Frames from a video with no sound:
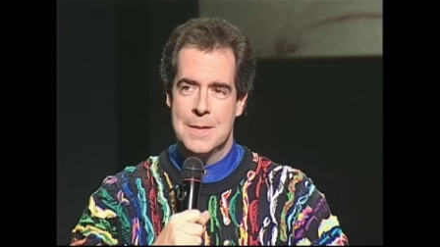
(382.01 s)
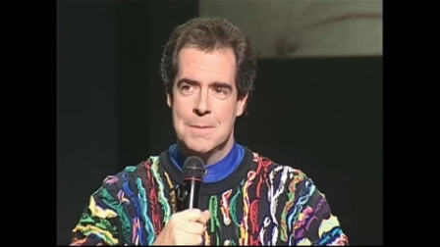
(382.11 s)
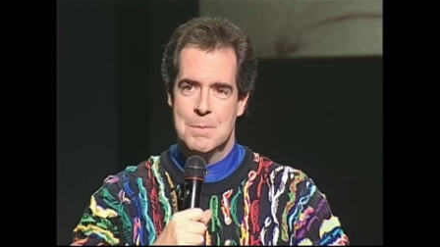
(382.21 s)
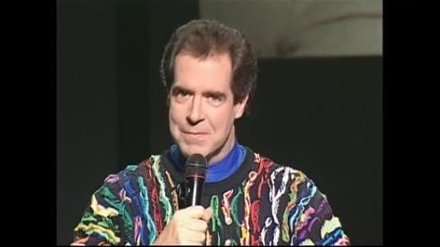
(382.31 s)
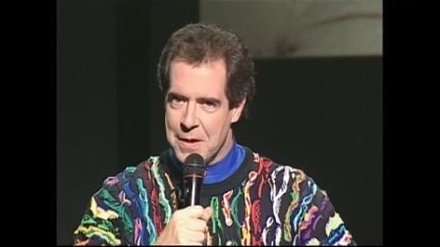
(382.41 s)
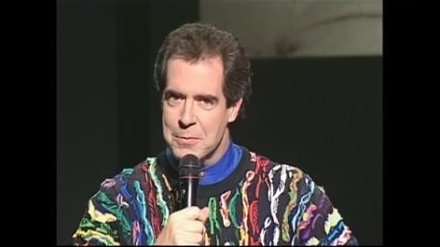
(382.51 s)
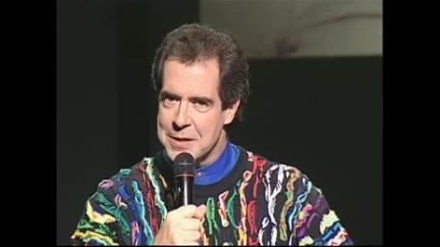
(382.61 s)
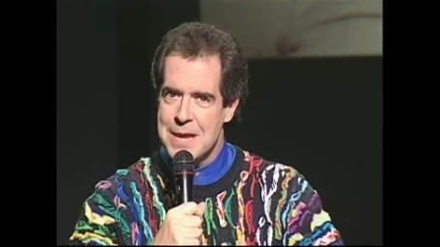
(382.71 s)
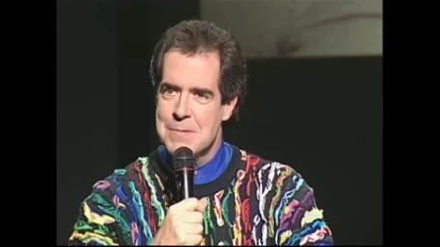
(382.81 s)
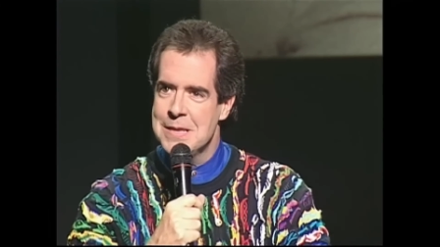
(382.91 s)
My father
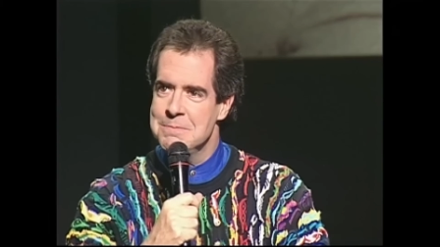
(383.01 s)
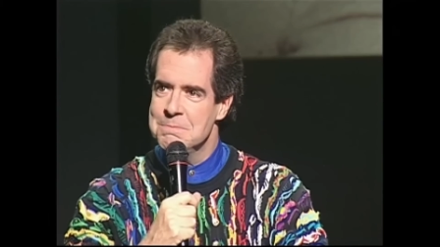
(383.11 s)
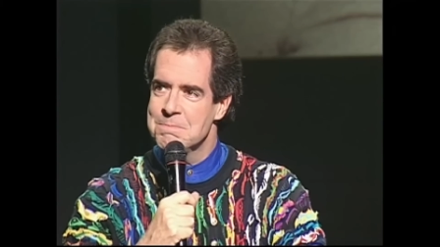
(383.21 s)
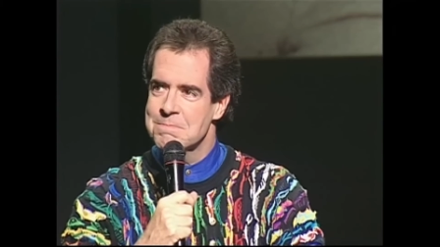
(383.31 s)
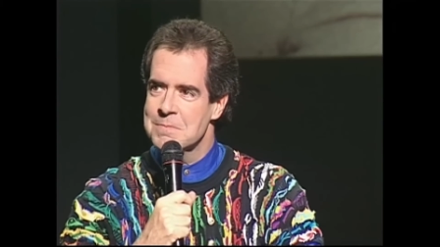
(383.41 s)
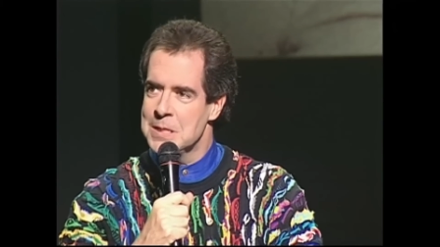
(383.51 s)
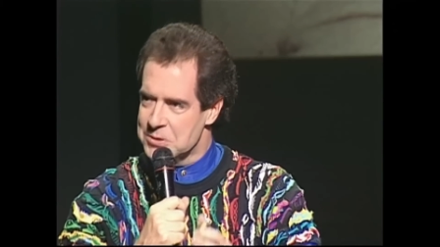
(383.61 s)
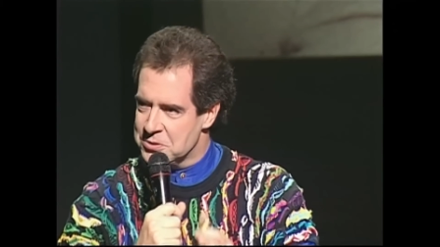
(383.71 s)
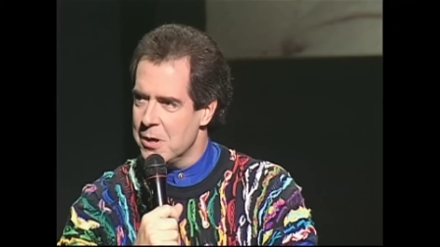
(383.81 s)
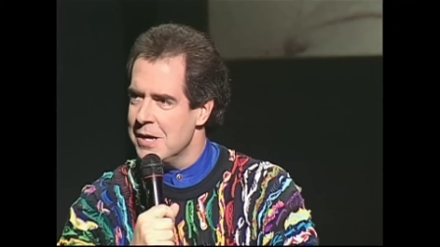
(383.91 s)
came in, he
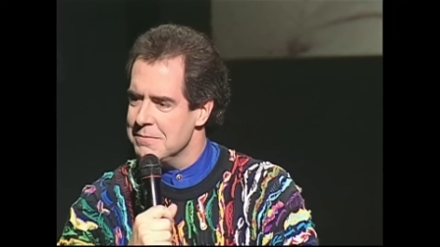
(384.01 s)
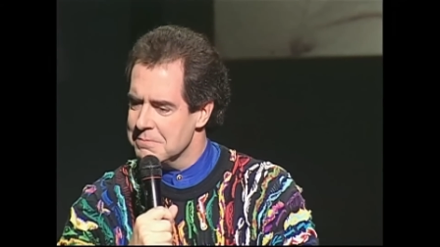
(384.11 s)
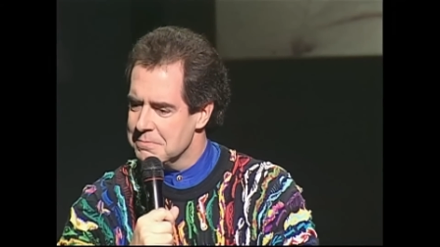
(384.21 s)
saw it,